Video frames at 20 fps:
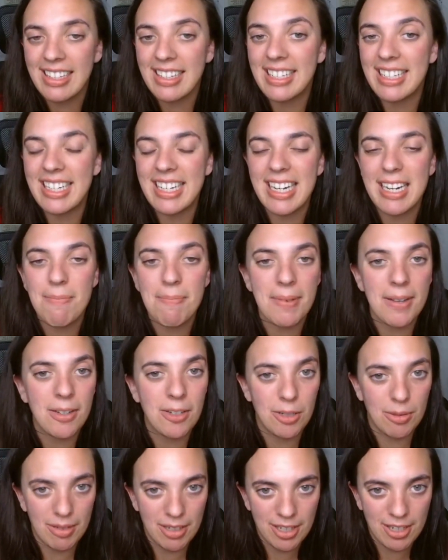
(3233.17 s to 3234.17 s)
deep
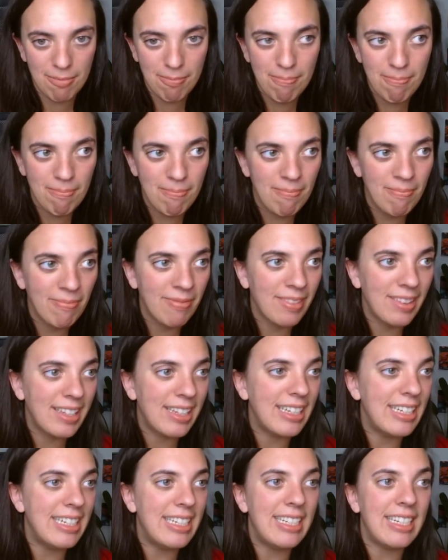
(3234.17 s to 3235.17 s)
intuition,
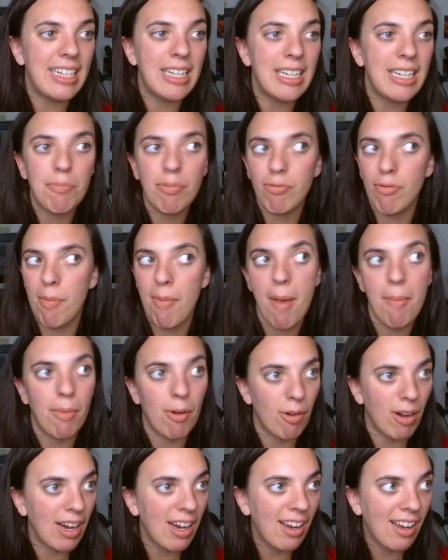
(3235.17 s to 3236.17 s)
deep
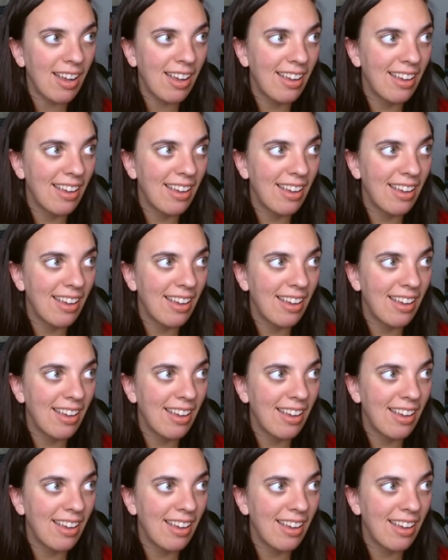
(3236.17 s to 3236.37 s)
remembering,